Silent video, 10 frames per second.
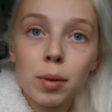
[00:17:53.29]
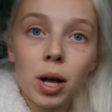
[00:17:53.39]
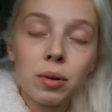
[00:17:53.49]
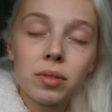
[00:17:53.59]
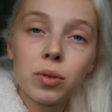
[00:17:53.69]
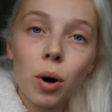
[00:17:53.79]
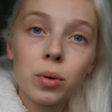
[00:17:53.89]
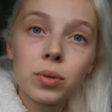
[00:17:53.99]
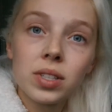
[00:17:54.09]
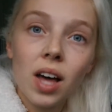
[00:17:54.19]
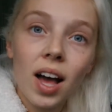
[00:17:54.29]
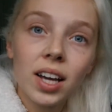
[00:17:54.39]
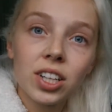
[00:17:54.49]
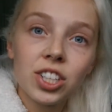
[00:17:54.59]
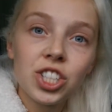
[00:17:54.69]
below of goals that
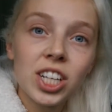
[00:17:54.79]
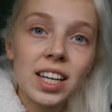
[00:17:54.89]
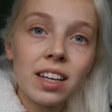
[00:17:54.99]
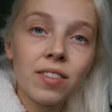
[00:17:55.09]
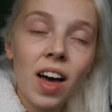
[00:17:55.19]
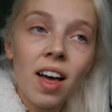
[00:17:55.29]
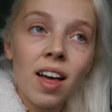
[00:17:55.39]
I can achieve.